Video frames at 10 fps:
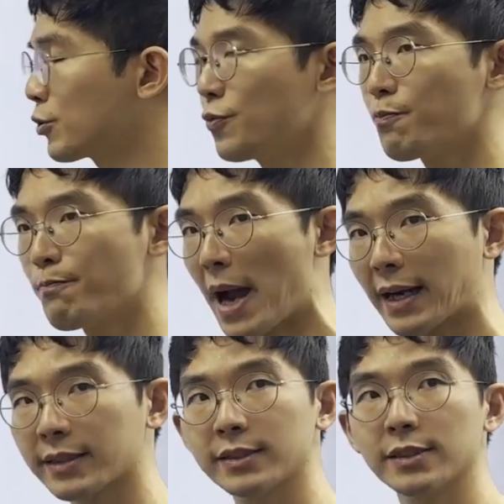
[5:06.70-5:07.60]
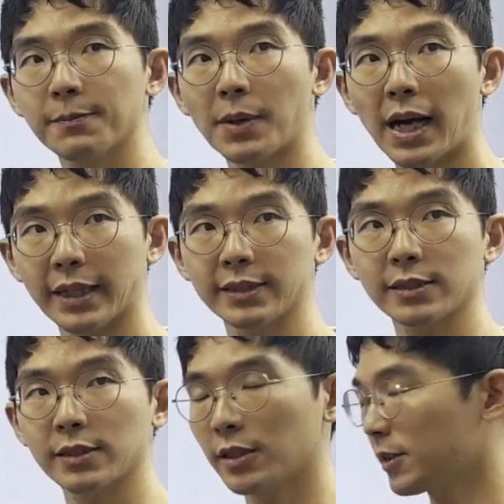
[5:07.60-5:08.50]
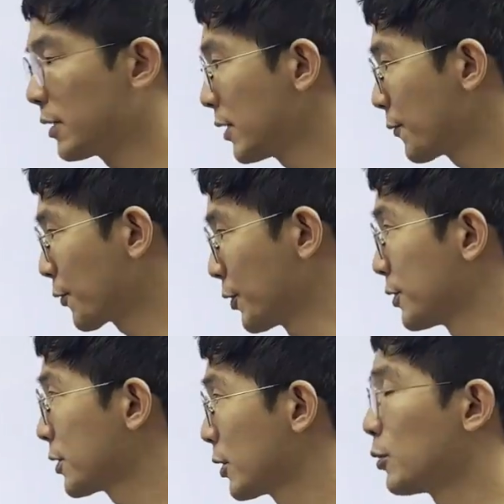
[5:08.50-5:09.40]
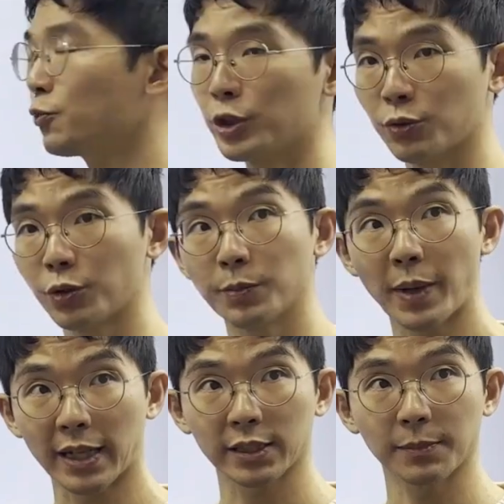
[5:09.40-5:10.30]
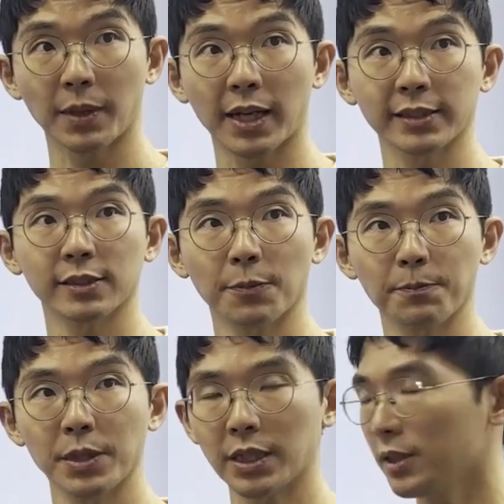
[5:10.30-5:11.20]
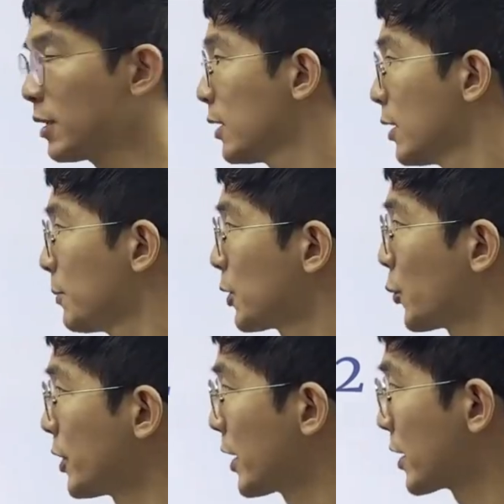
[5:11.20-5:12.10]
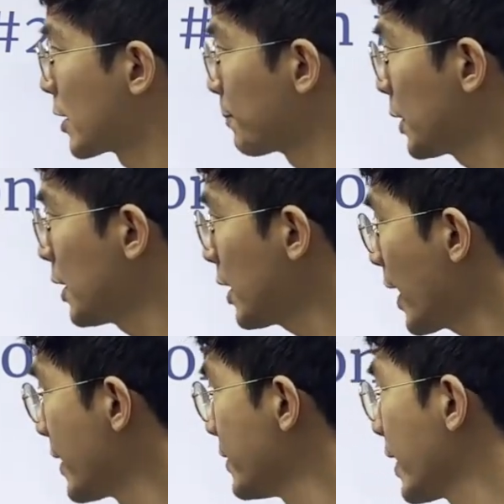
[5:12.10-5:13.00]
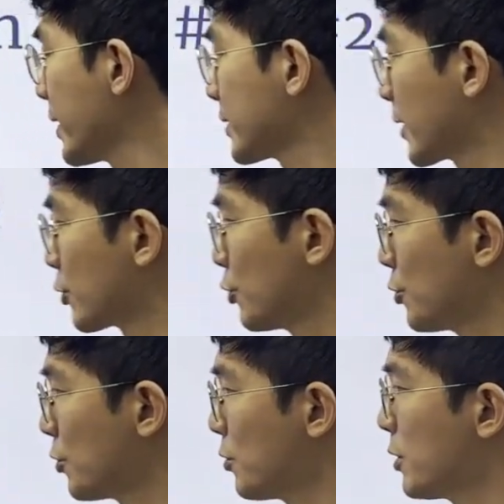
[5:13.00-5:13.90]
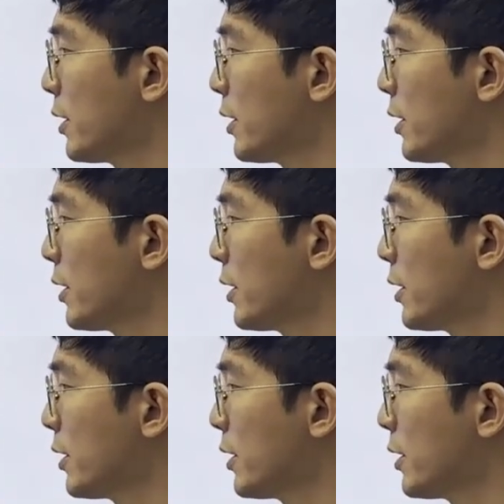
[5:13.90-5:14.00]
to maximize the difference, which would maximize the mean between dataset P and dataset Q,